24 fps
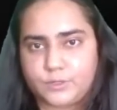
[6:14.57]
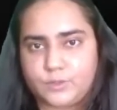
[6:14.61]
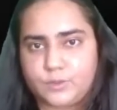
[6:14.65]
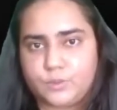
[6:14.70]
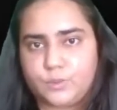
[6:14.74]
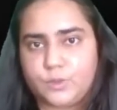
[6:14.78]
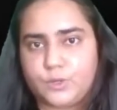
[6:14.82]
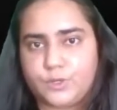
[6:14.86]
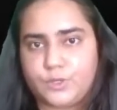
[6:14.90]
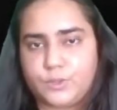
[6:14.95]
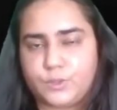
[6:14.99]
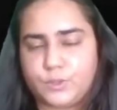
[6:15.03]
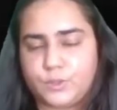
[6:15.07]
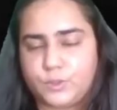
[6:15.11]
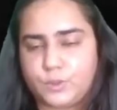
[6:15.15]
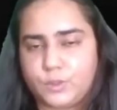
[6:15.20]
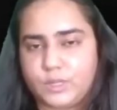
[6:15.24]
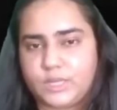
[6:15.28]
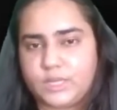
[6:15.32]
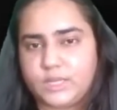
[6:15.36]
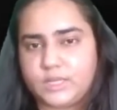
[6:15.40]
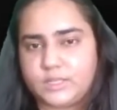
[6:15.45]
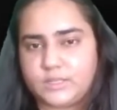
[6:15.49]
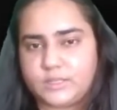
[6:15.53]
So what you're
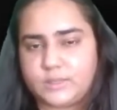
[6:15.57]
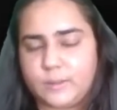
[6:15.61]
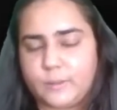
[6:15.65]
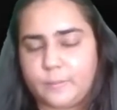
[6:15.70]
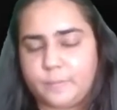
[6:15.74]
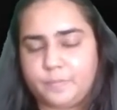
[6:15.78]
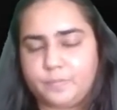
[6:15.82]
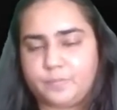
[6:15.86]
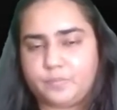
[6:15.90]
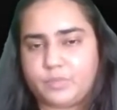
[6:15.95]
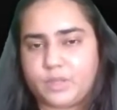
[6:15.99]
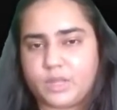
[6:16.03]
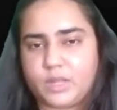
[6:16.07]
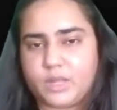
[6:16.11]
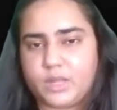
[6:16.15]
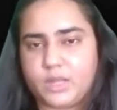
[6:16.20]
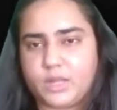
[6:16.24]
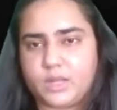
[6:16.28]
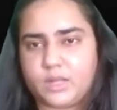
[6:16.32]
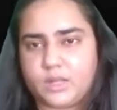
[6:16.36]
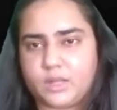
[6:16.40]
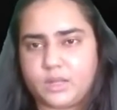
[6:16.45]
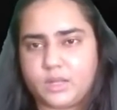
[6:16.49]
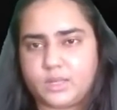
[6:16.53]
doing is
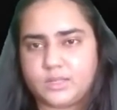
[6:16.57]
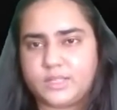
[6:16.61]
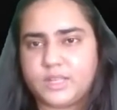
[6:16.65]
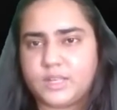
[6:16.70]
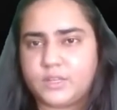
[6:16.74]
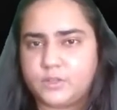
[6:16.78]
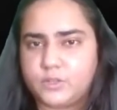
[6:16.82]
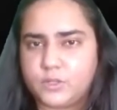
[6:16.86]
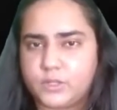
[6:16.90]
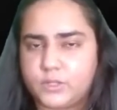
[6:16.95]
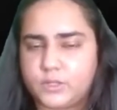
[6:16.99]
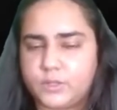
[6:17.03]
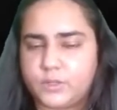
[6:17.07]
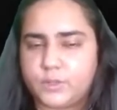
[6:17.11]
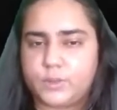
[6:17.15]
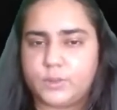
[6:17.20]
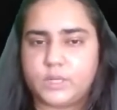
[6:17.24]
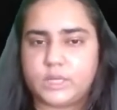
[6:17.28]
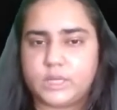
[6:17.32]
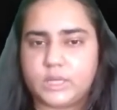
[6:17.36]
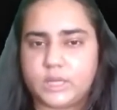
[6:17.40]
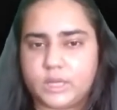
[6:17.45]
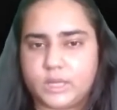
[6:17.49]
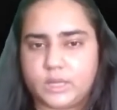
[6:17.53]
uh, essentially you're
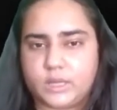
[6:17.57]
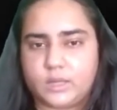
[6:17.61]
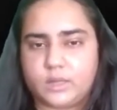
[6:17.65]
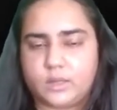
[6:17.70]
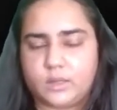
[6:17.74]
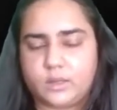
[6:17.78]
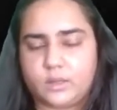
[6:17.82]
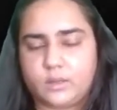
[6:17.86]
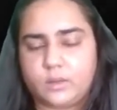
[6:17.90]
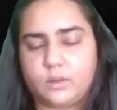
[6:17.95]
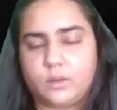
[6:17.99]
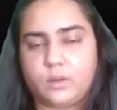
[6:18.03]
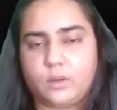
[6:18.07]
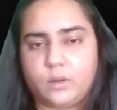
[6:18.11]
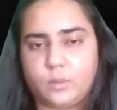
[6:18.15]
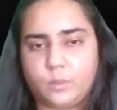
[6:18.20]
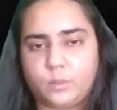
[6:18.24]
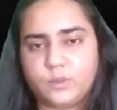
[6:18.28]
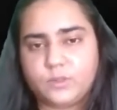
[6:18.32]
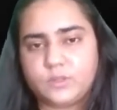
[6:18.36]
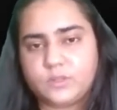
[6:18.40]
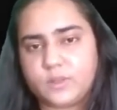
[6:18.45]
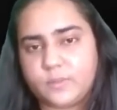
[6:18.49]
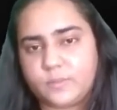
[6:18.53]
doing
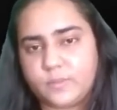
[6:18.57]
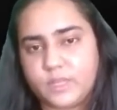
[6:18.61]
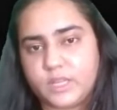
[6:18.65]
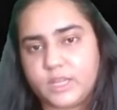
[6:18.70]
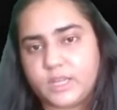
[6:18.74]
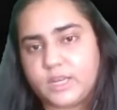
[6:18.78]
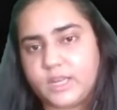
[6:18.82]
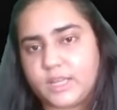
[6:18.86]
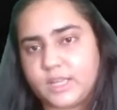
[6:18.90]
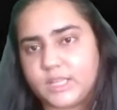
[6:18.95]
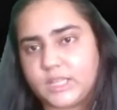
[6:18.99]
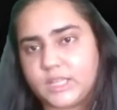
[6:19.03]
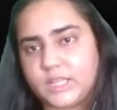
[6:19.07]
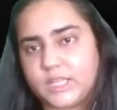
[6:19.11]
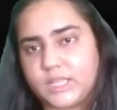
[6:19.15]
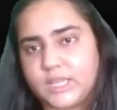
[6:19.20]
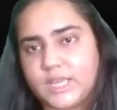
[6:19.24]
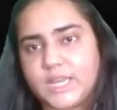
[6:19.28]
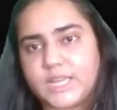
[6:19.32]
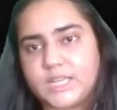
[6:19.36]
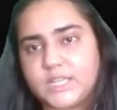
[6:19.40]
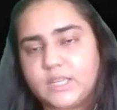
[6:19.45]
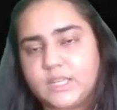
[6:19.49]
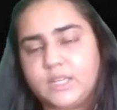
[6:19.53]
almost something like
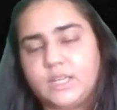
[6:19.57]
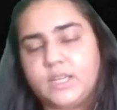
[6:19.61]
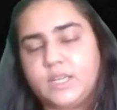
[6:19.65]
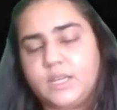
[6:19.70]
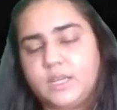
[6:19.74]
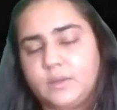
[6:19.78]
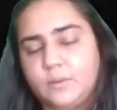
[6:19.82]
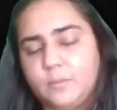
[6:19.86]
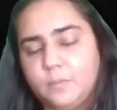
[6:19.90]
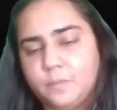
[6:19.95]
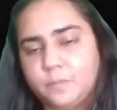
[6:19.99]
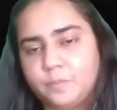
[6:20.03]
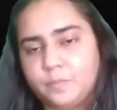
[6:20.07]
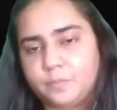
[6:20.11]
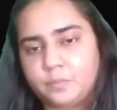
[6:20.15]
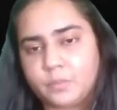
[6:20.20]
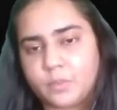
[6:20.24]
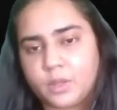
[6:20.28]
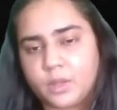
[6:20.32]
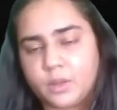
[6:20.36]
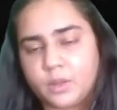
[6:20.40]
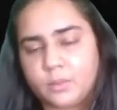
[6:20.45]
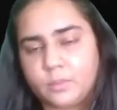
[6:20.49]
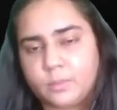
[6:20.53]
KDE,
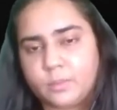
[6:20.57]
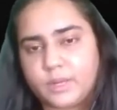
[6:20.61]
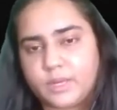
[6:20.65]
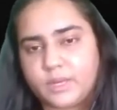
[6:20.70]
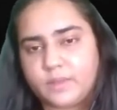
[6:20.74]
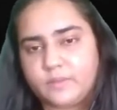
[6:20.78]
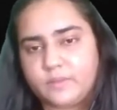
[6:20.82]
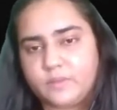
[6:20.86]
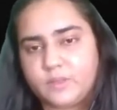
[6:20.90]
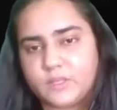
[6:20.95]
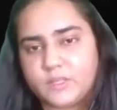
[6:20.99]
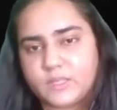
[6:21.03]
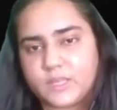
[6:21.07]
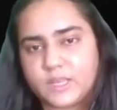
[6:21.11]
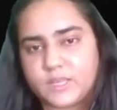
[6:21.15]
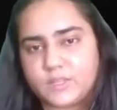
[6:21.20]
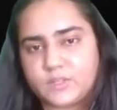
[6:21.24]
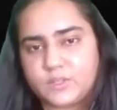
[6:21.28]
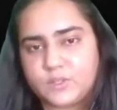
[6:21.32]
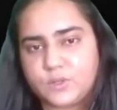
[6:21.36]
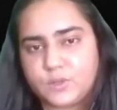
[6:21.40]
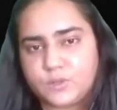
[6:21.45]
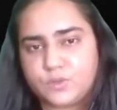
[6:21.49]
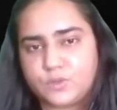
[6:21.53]
but in this
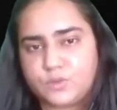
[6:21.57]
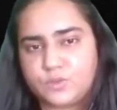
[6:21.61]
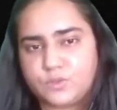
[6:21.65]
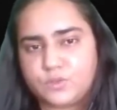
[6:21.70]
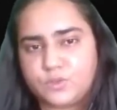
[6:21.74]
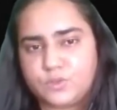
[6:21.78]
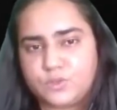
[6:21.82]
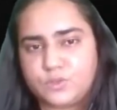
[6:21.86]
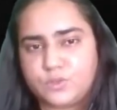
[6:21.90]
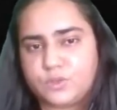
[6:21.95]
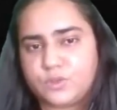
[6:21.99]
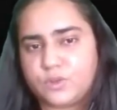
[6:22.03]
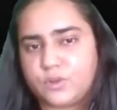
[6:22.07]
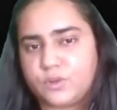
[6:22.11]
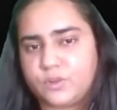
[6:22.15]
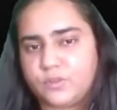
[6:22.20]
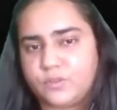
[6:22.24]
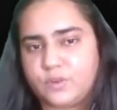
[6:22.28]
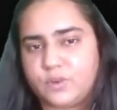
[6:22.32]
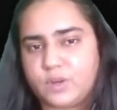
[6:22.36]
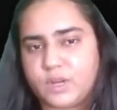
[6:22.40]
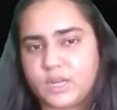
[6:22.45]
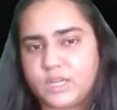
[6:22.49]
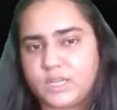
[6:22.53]
case, you're sort
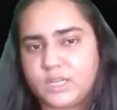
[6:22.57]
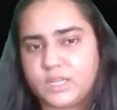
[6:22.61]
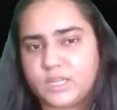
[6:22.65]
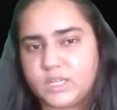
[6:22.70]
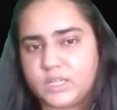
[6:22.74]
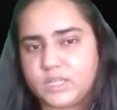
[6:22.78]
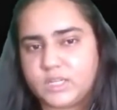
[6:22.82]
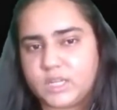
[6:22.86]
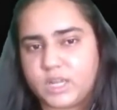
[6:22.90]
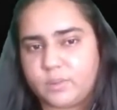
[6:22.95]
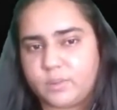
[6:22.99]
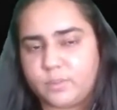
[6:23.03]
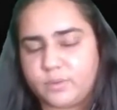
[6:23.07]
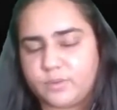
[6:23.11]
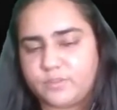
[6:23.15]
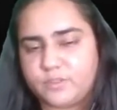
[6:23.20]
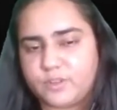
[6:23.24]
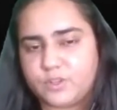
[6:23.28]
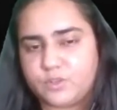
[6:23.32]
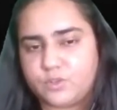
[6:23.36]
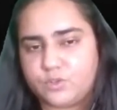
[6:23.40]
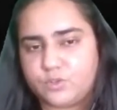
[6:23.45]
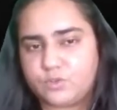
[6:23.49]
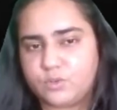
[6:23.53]
of creating a type of
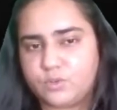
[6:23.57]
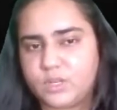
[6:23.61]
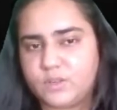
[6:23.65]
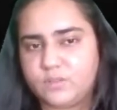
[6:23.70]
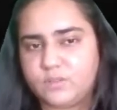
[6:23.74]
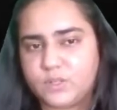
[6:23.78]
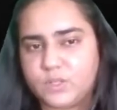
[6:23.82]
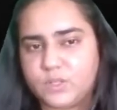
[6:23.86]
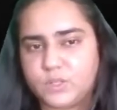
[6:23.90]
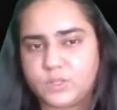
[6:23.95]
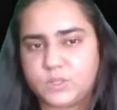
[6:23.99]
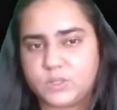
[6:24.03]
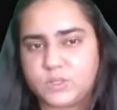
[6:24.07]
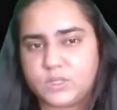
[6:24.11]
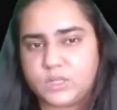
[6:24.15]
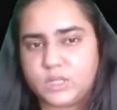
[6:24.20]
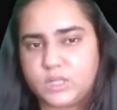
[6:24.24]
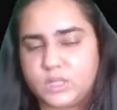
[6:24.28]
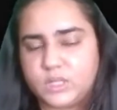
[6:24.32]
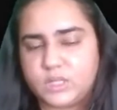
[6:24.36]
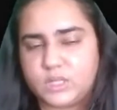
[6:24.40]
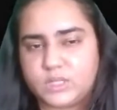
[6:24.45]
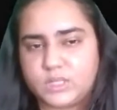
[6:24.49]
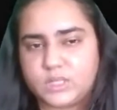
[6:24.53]
a tree, which is
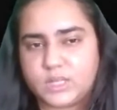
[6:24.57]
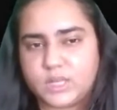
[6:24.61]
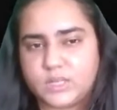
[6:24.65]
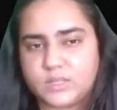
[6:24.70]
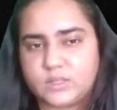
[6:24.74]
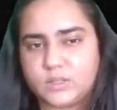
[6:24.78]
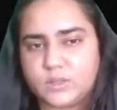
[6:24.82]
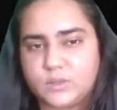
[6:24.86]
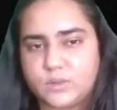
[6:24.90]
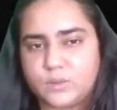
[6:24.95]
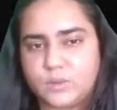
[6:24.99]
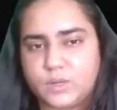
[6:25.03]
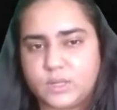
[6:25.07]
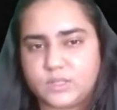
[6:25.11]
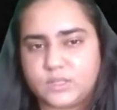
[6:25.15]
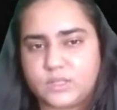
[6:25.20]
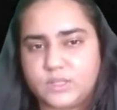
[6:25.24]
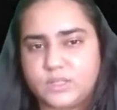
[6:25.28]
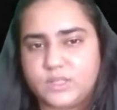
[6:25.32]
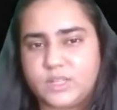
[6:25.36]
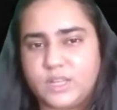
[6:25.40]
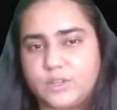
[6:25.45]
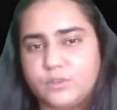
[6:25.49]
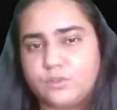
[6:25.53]
in this case known as
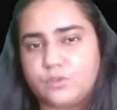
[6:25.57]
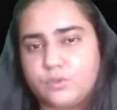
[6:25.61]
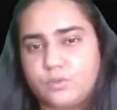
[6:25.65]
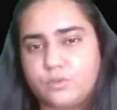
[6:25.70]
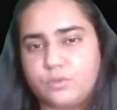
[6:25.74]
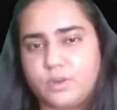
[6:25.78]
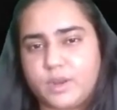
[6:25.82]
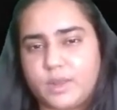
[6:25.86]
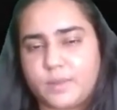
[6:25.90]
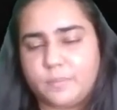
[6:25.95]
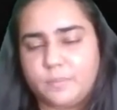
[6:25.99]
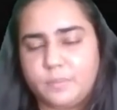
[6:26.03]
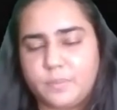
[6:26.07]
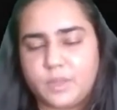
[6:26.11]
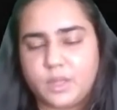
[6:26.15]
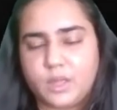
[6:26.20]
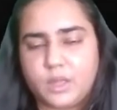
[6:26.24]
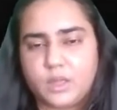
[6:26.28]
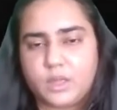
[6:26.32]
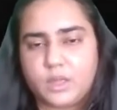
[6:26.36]
a dendrogram.